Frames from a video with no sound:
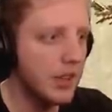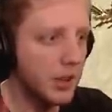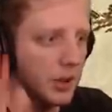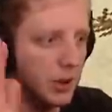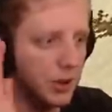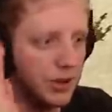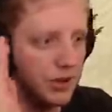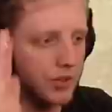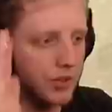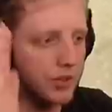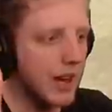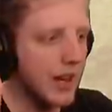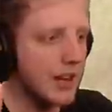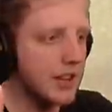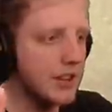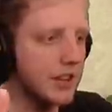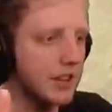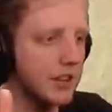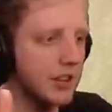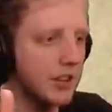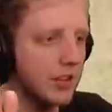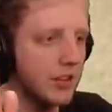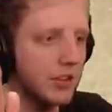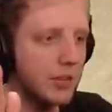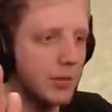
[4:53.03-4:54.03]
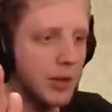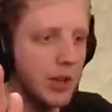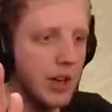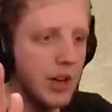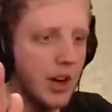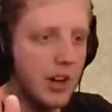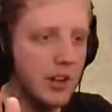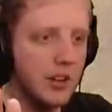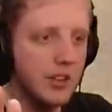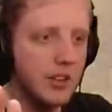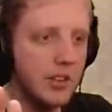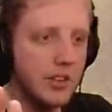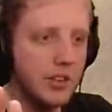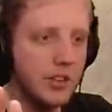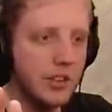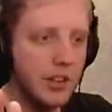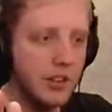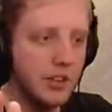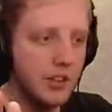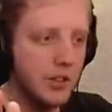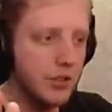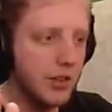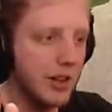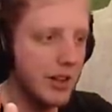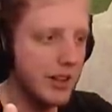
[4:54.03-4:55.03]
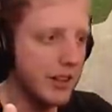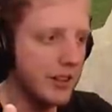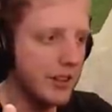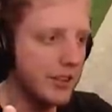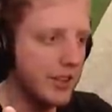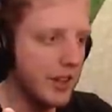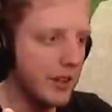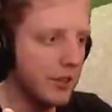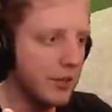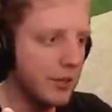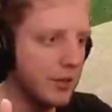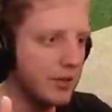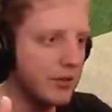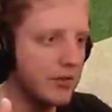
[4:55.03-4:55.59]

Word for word: No distractions. We can't distract ourselves